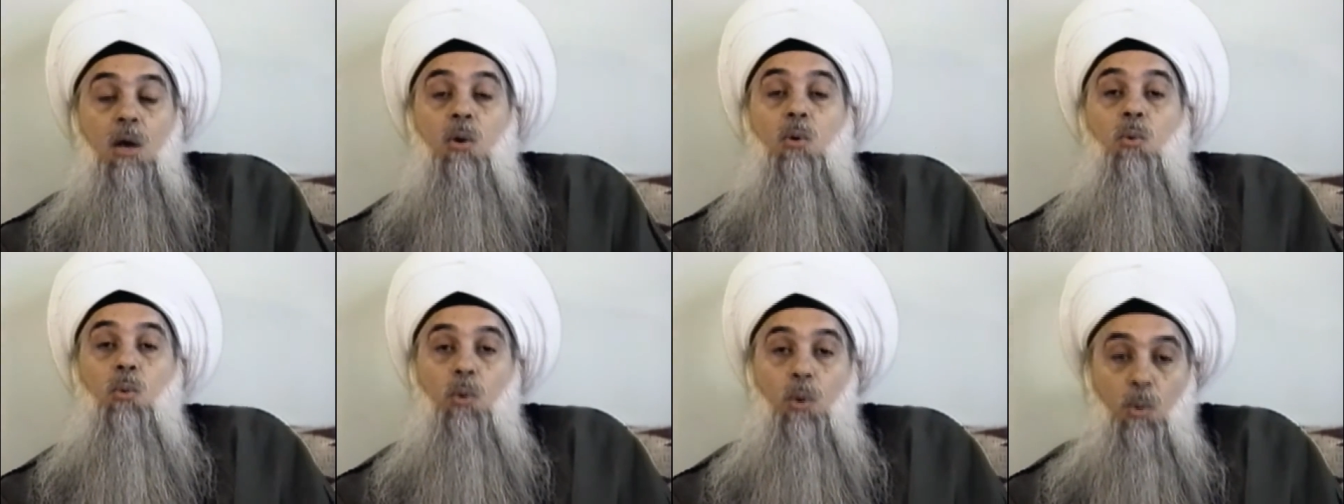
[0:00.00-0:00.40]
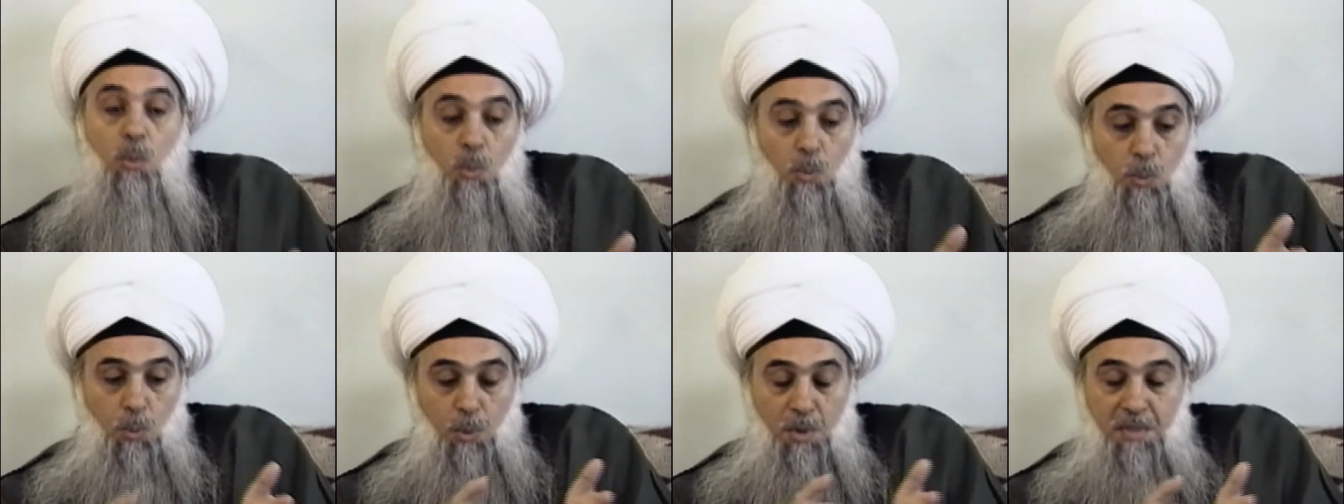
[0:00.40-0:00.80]

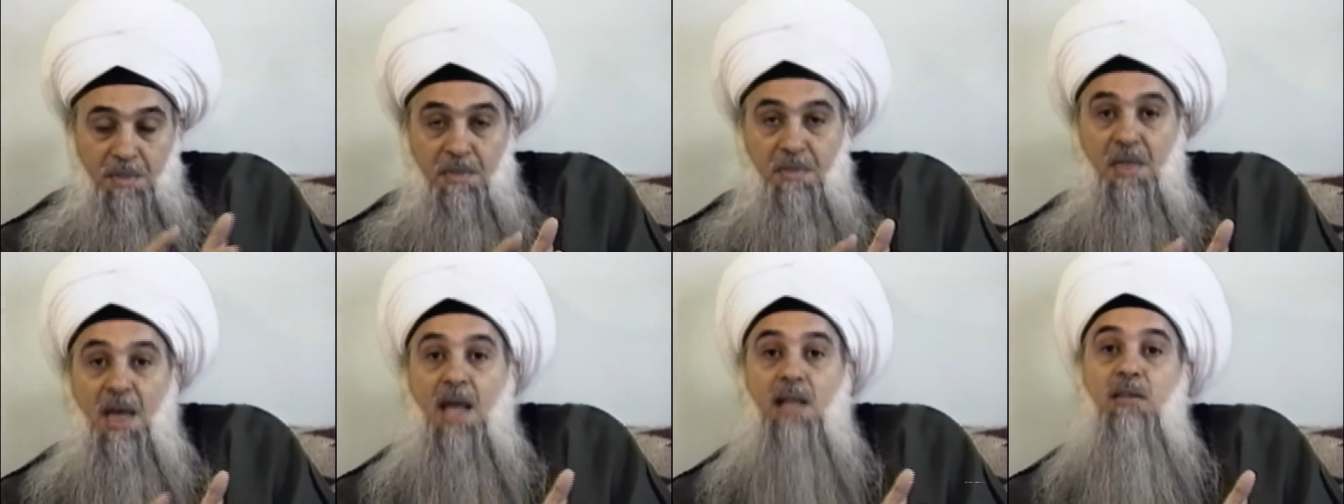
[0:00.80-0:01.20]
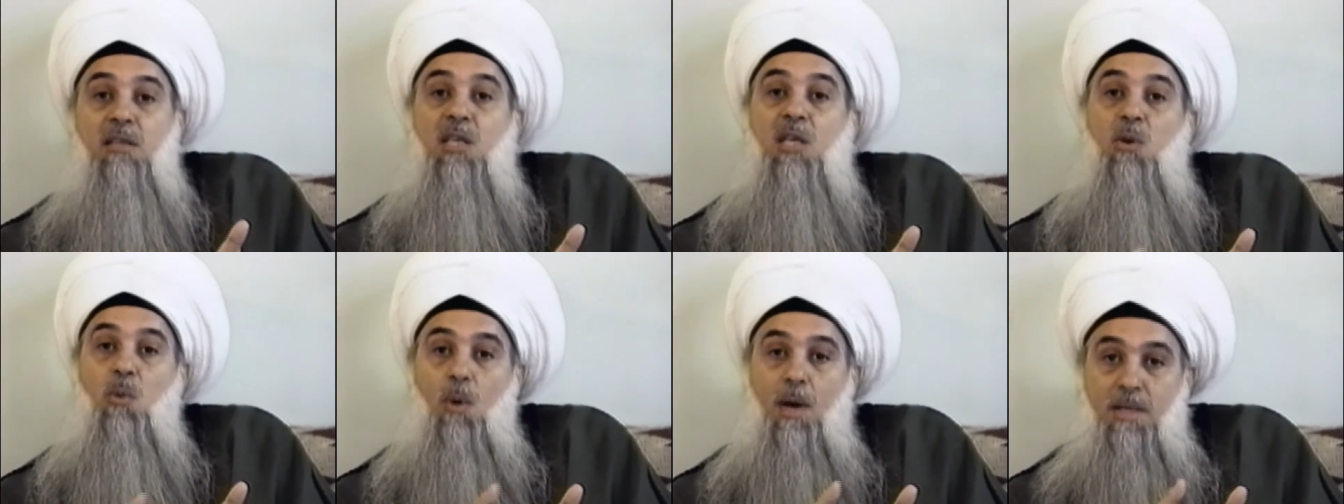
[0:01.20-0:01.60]
with that
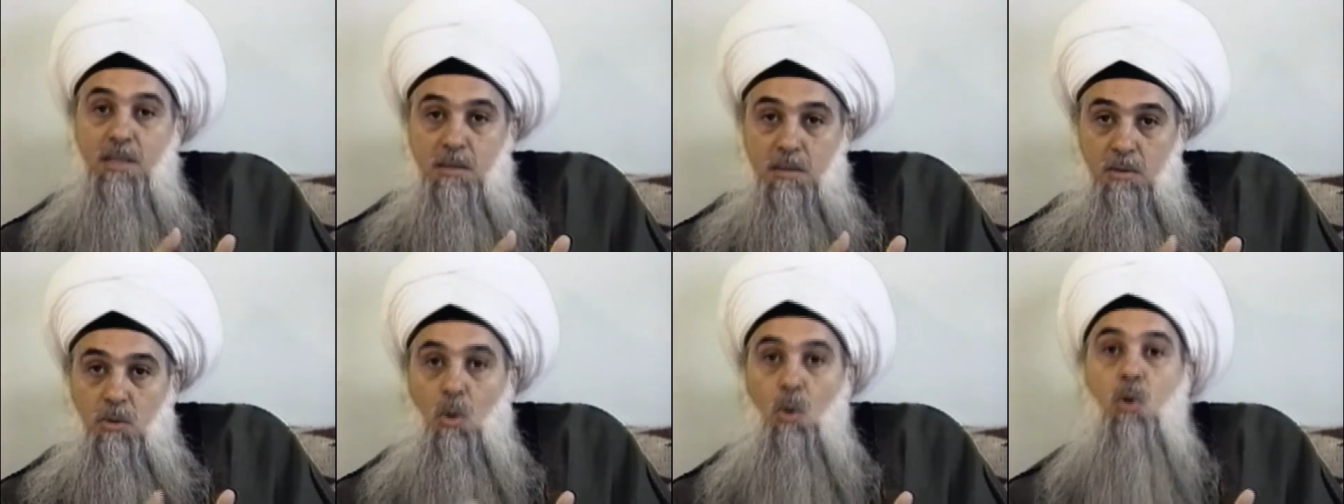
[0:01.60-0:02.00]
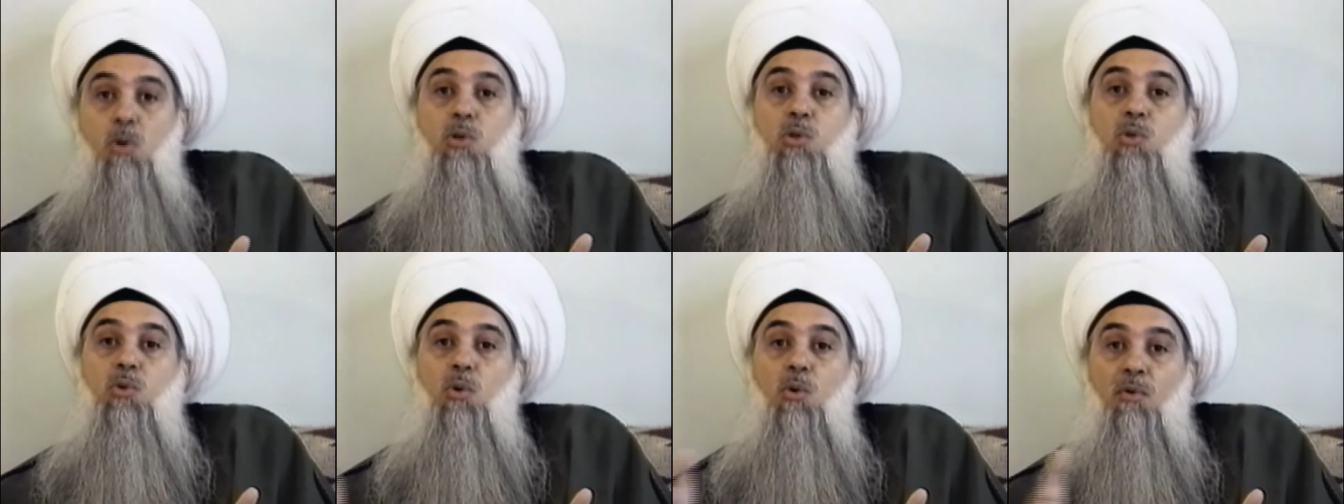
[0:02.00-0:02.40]
he was
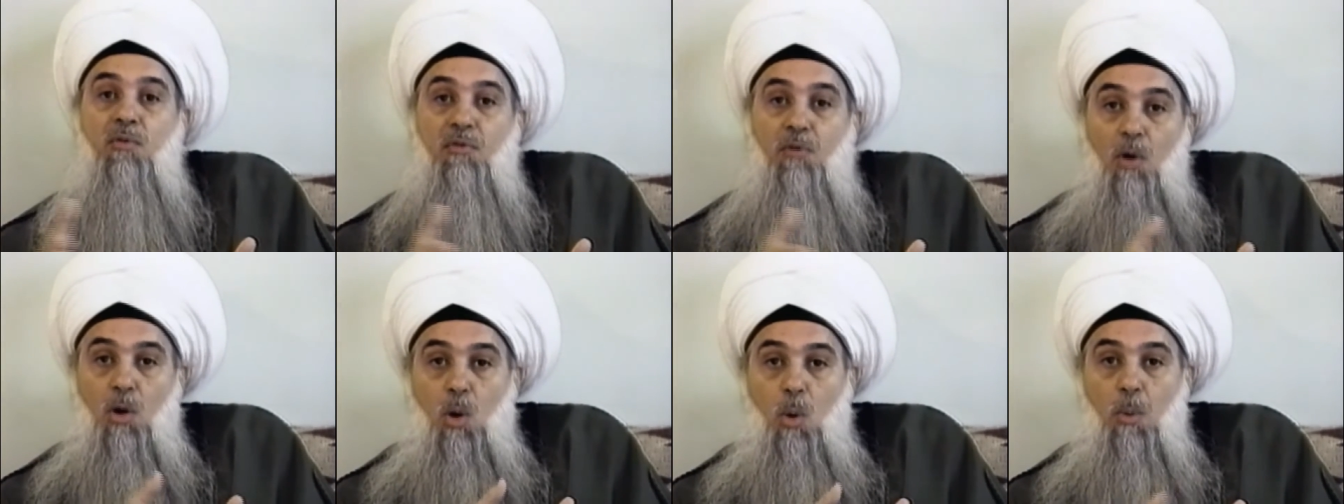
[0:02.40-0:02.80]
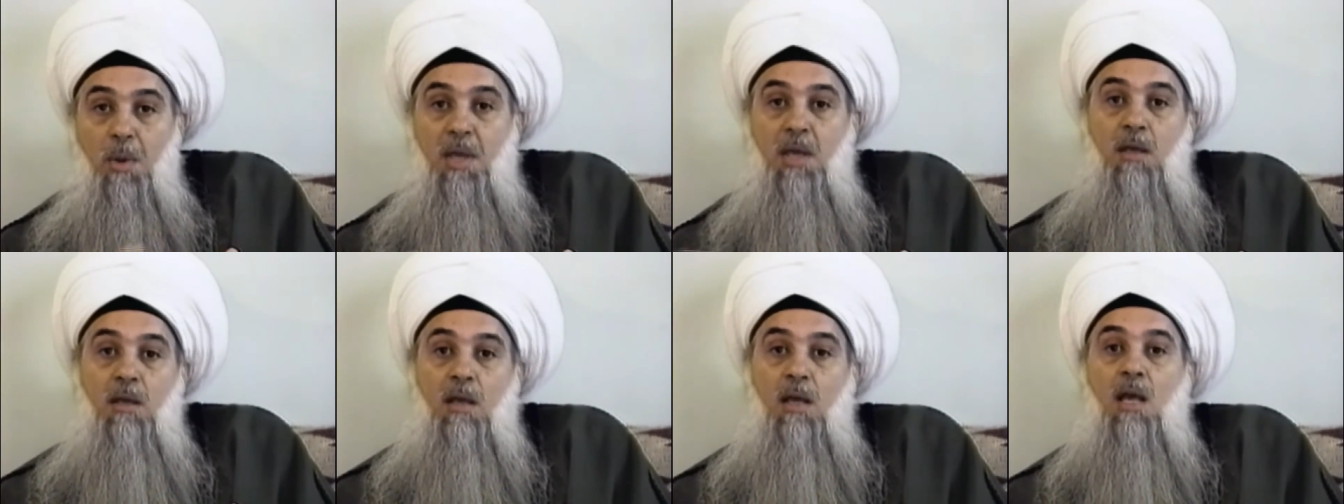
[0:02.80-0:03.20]
also
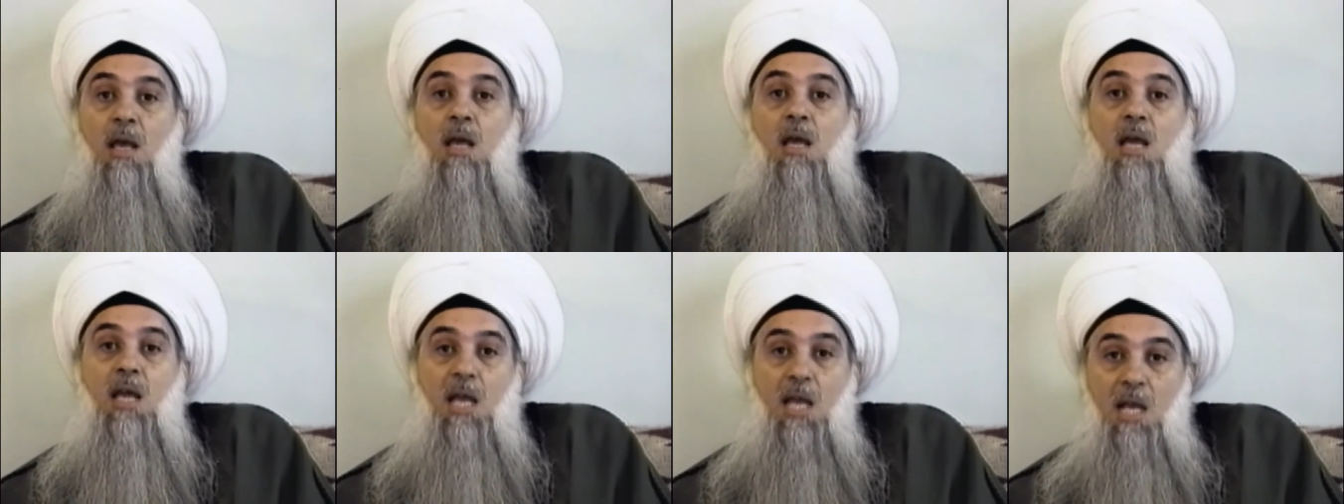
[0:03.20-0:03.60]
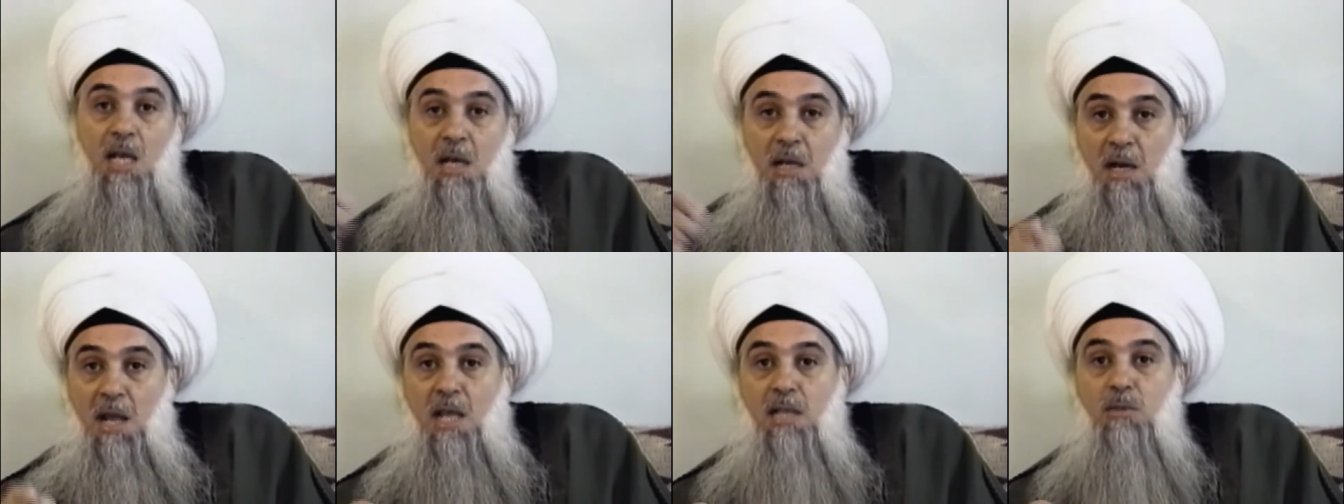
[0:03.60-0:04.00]
following a
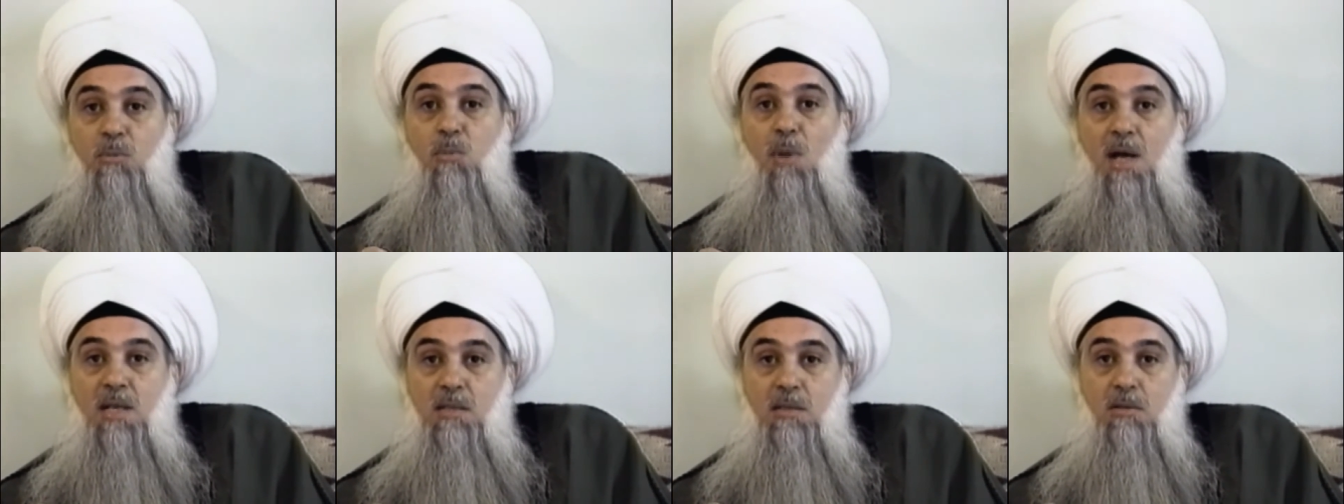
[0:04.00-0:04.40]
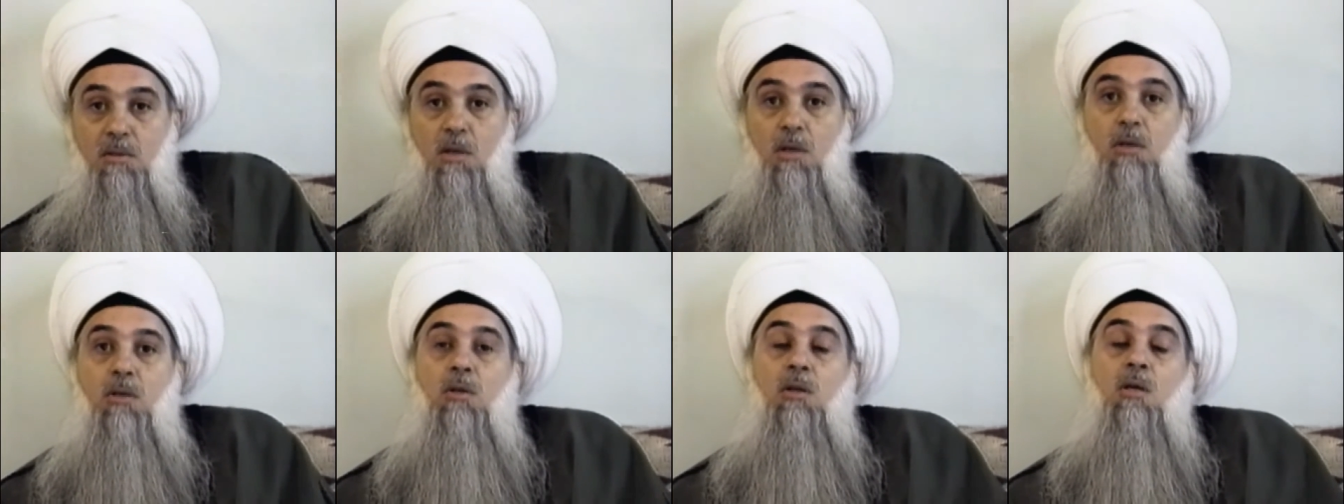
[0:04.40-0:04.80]
great
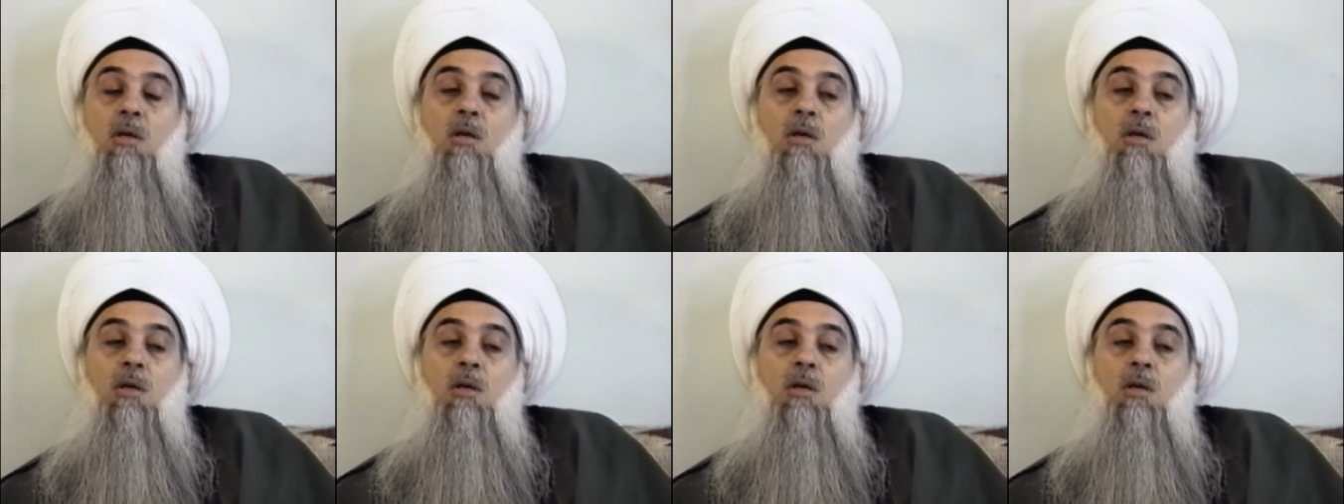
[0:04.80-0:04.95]
master